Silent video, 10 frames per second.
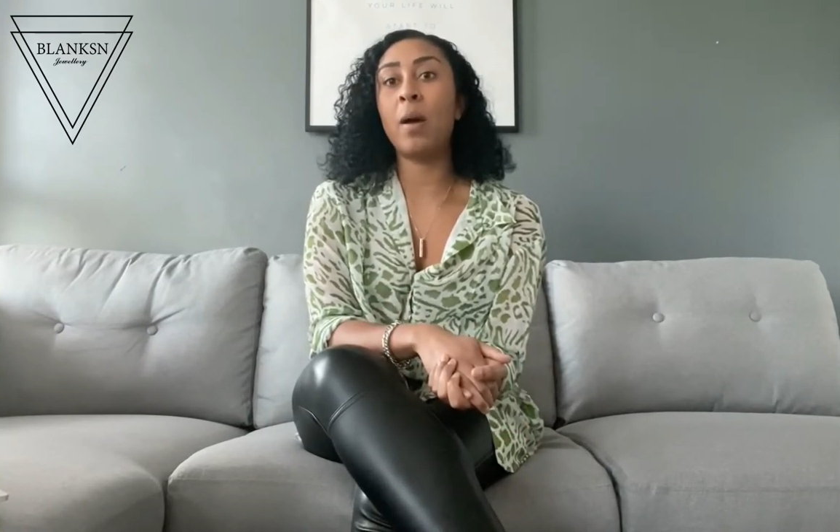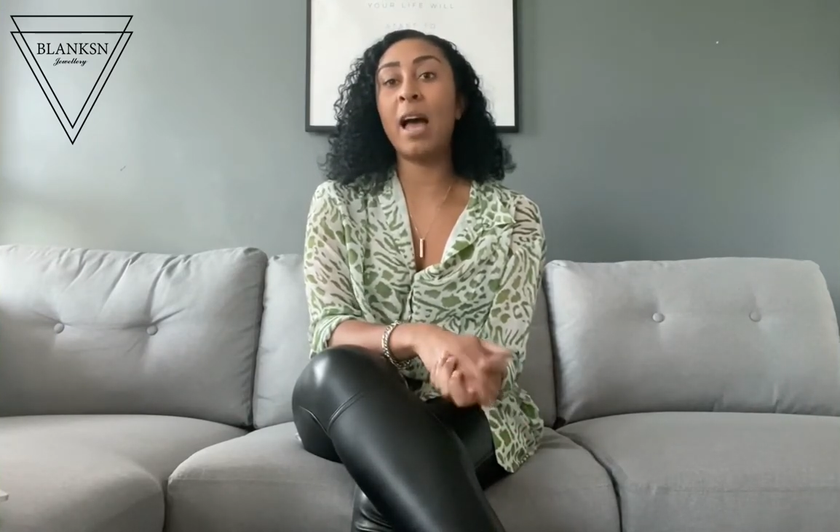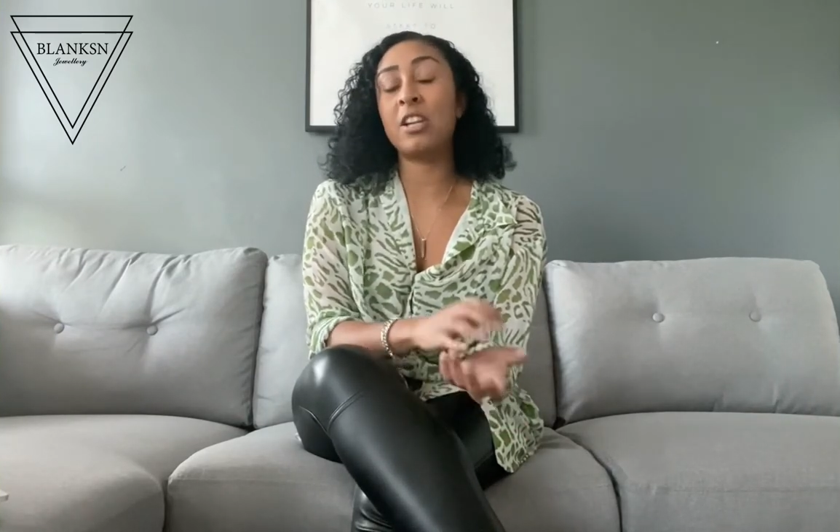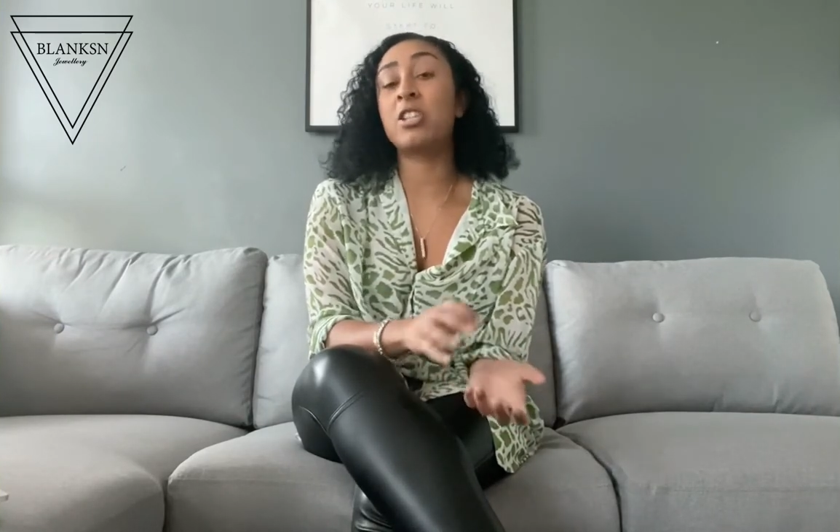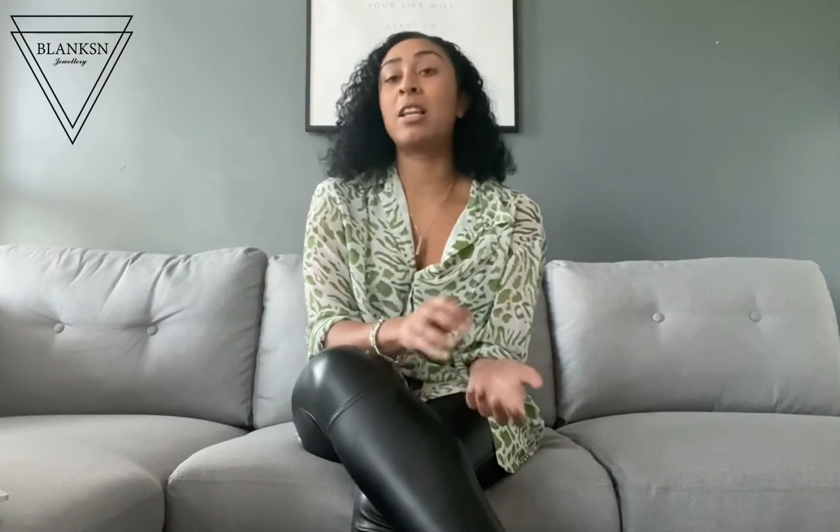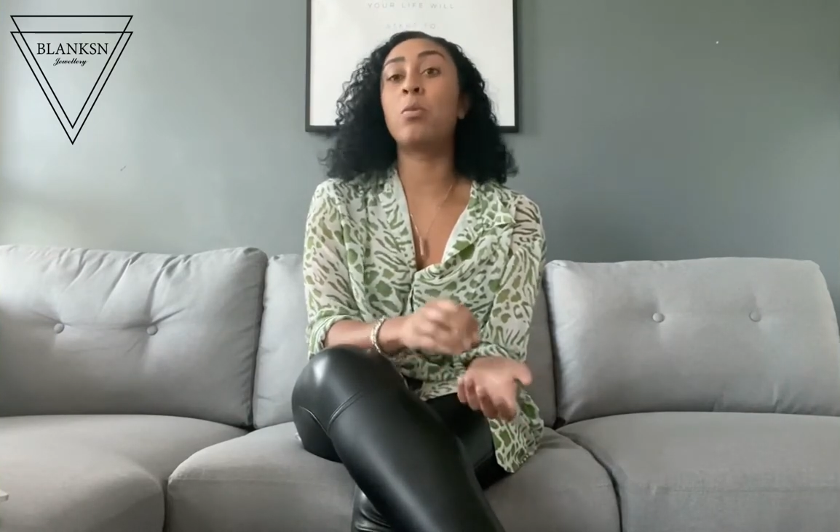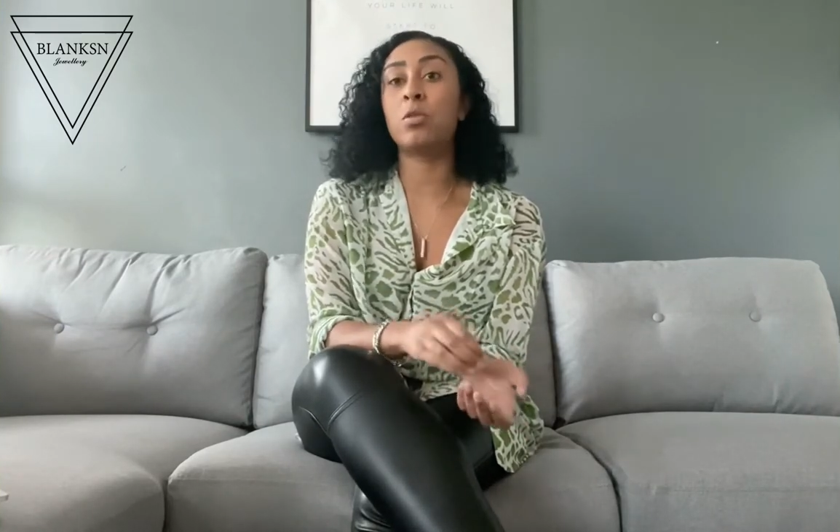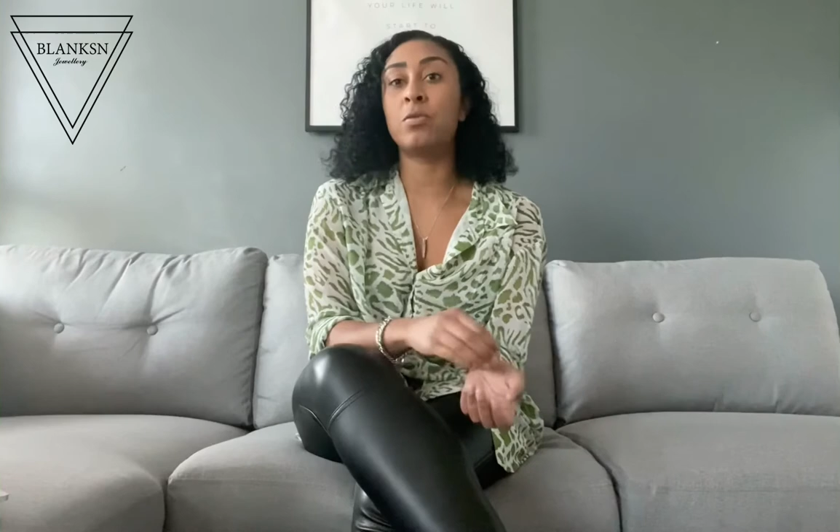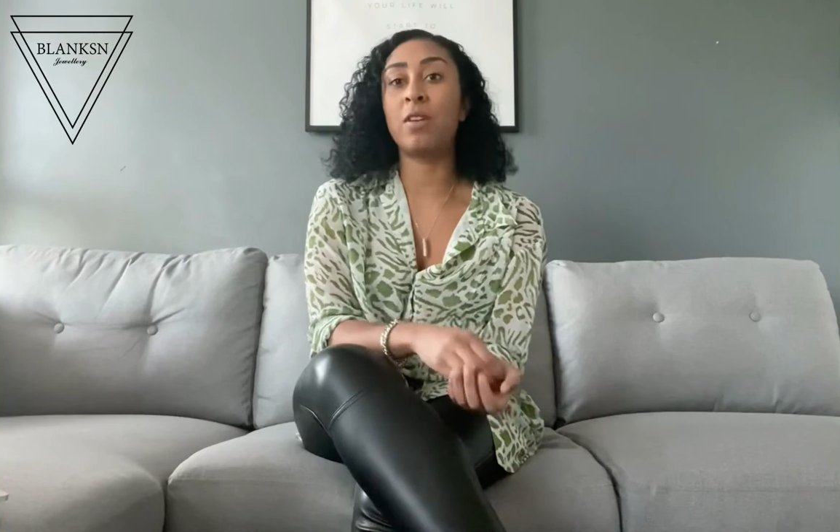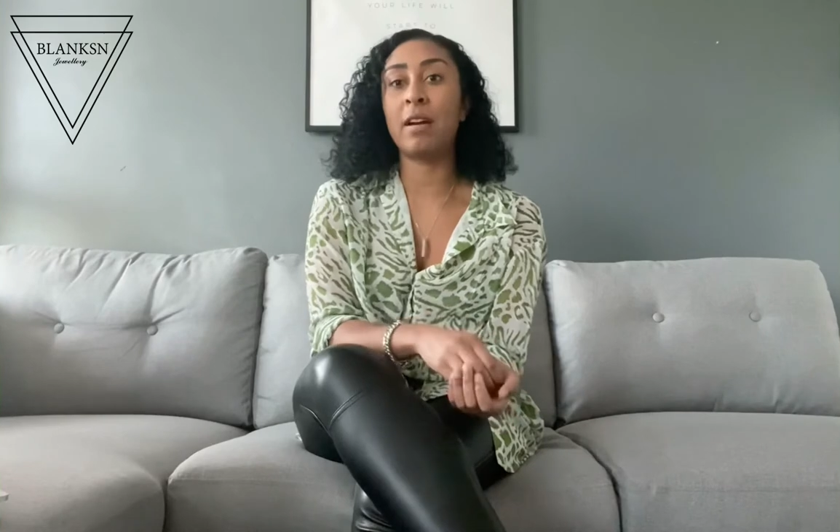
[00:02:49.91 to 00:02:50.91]
actually
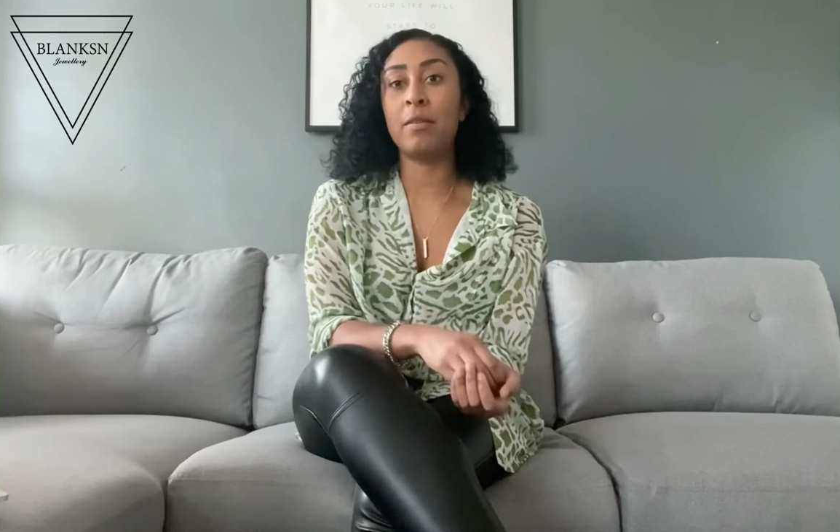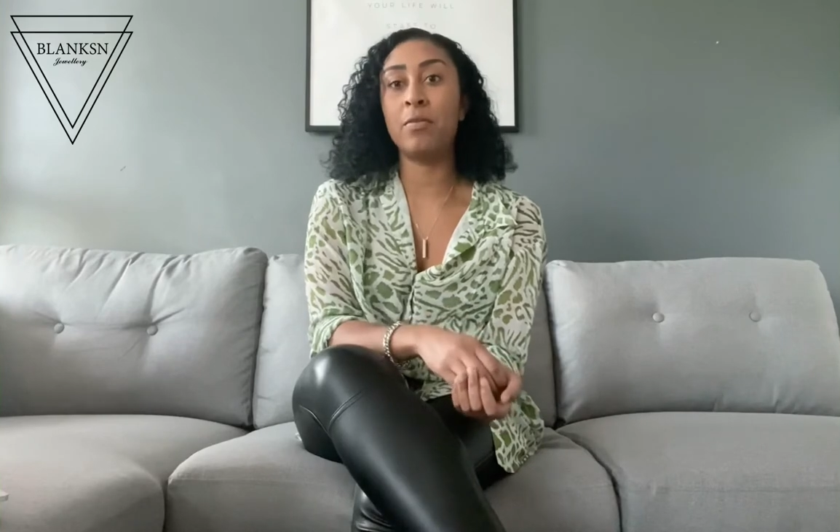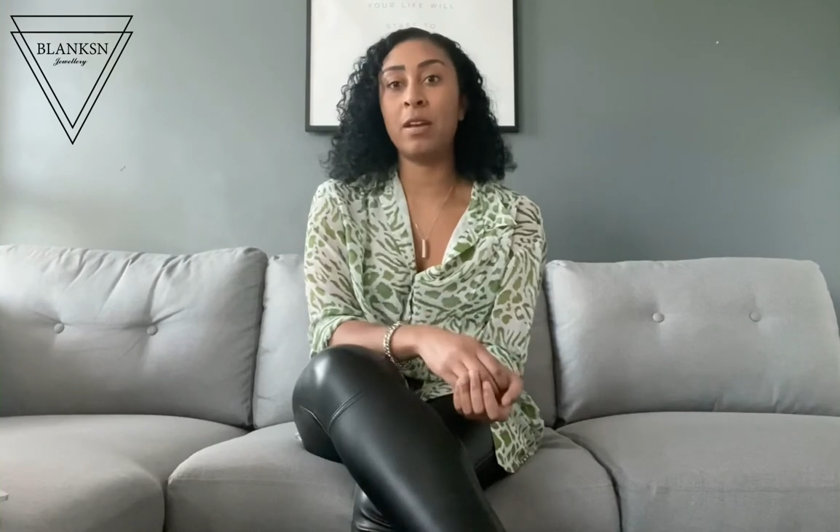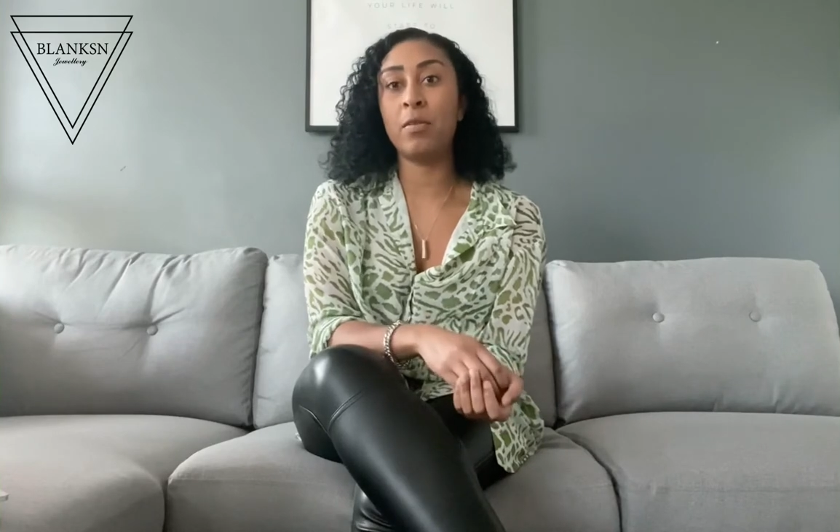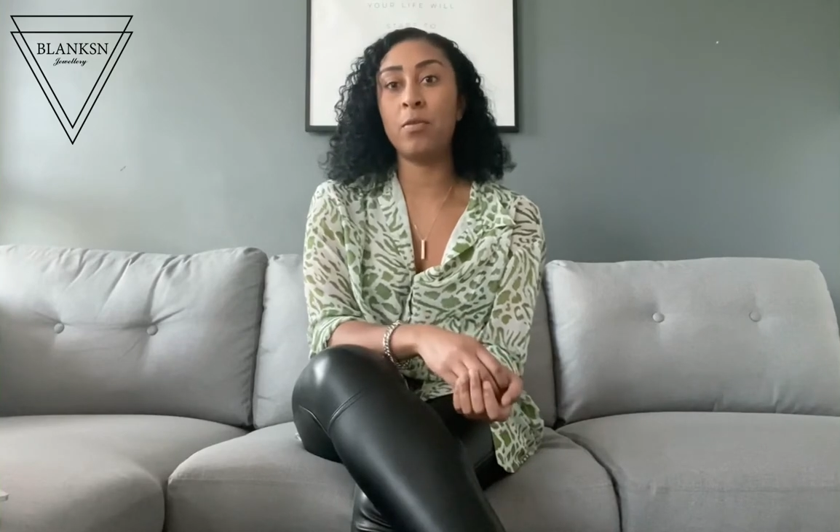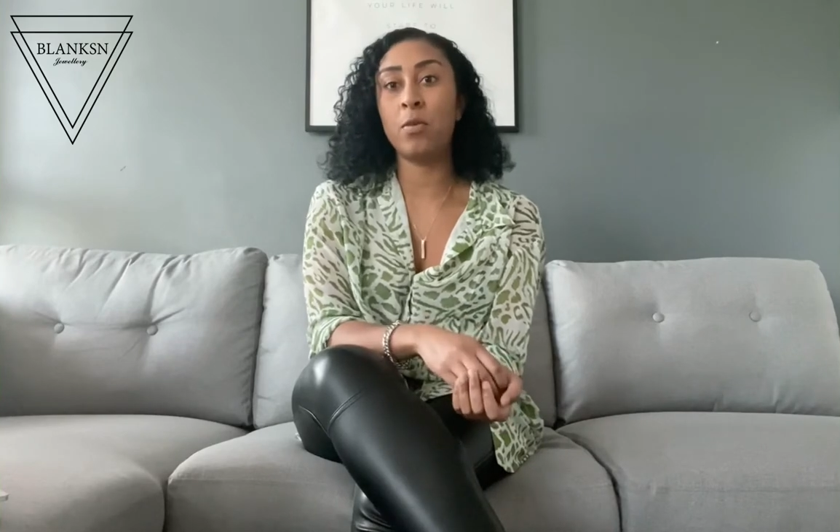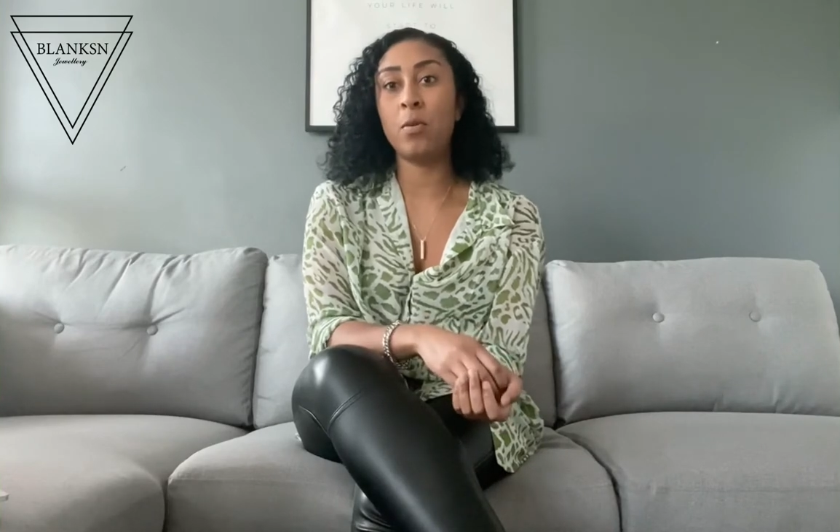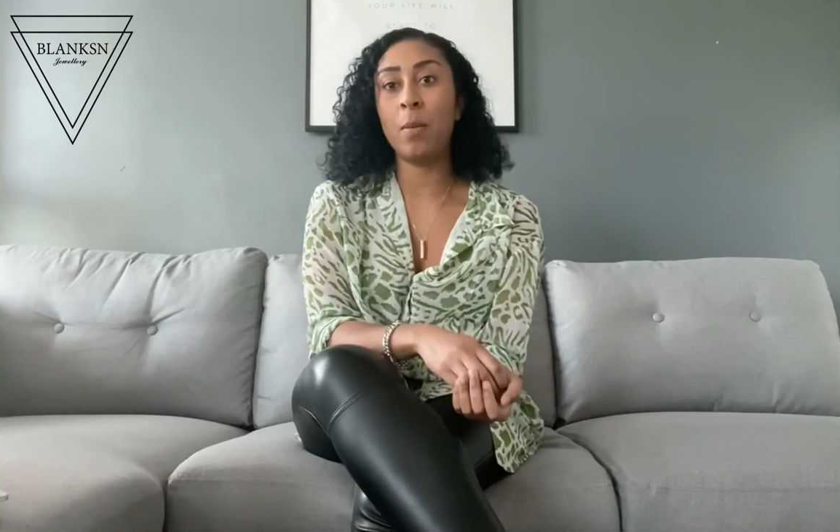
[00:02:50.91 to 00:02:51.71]
was very fearful